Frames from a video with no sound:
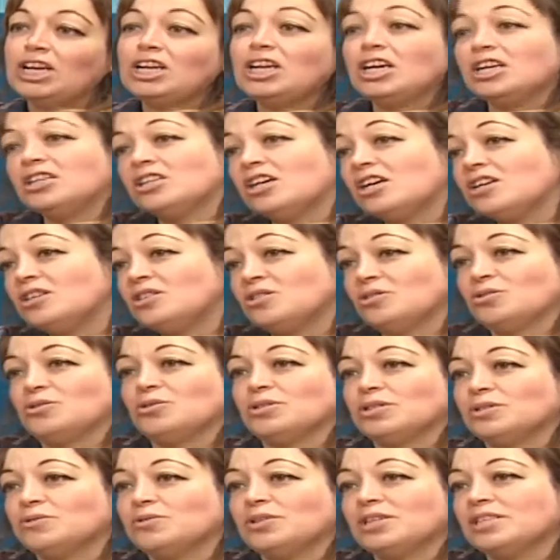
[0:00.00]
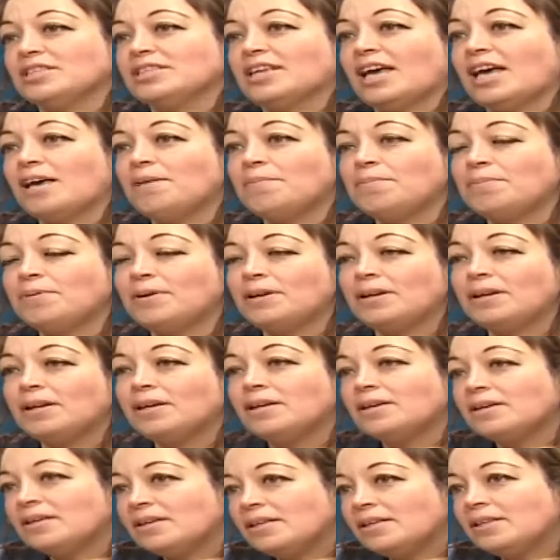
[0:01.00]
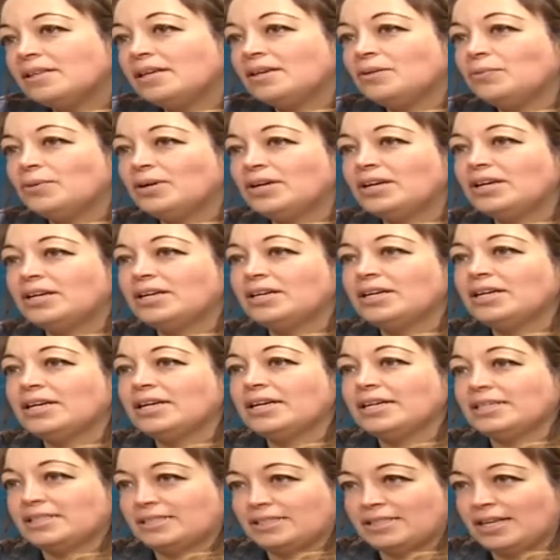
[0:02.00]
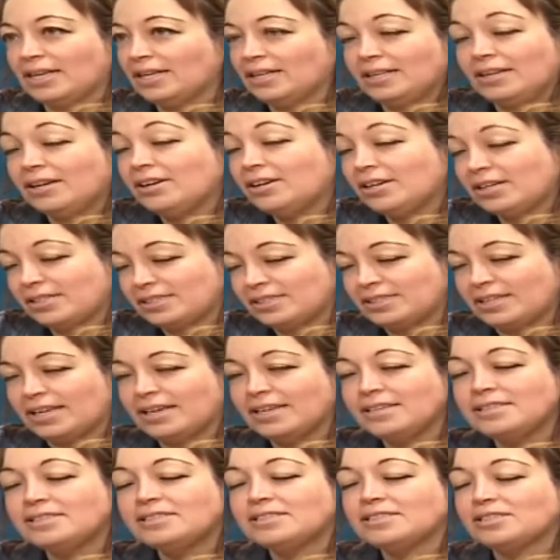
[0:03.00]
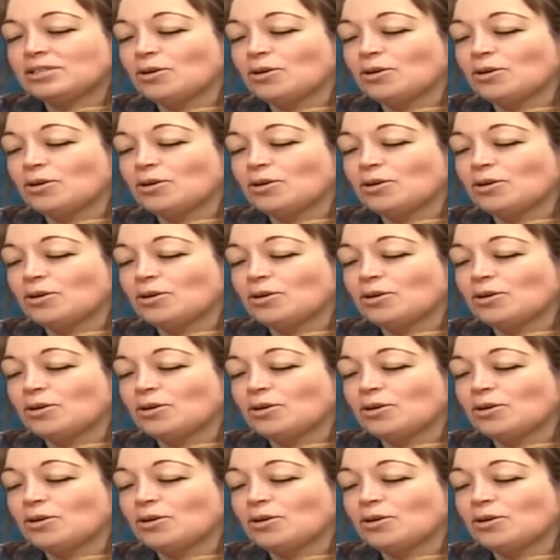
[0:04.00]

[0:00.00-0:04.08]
Like dinosaurs, for example, they are extinct.